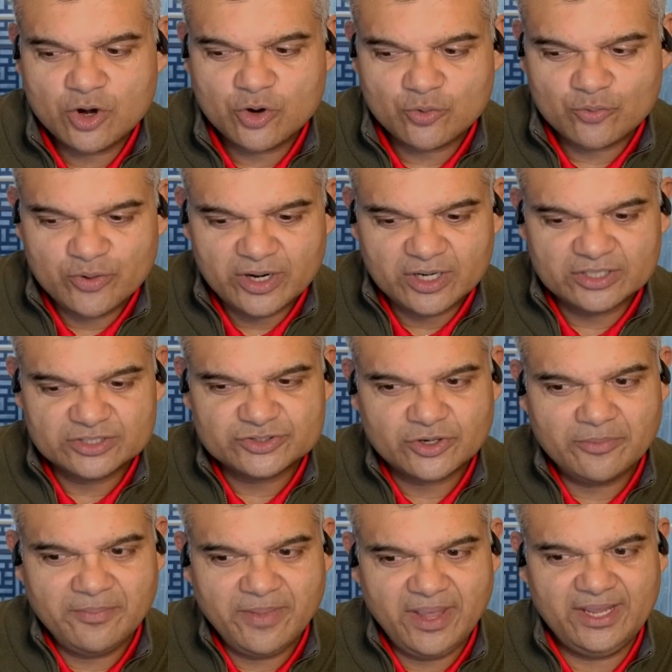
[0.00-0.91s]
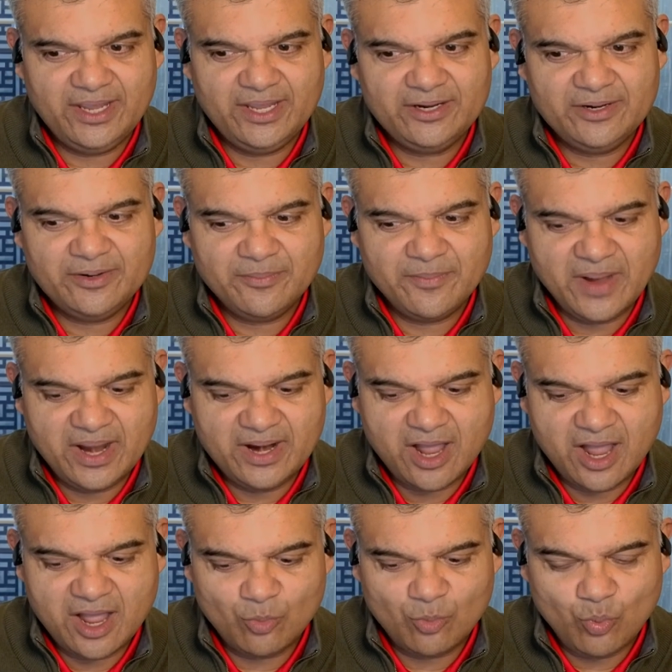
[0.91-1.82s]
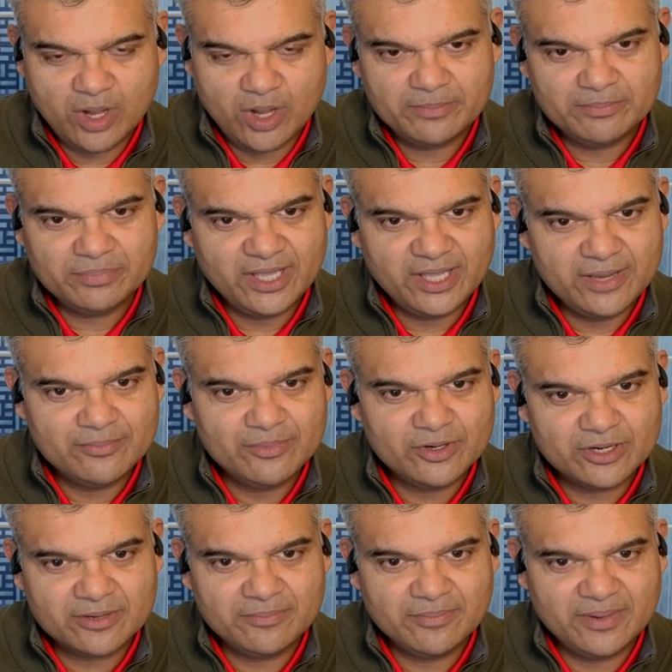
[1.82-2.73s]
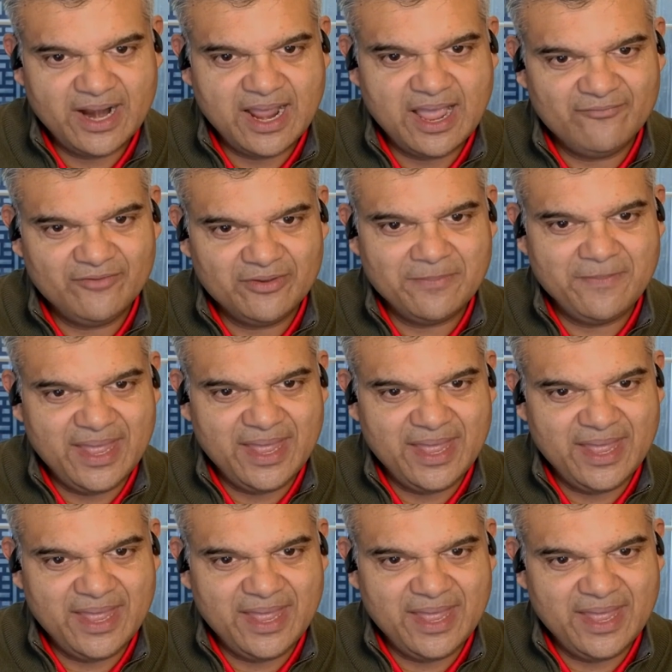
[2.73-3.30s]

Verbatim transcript: careers are made by not one playbook but having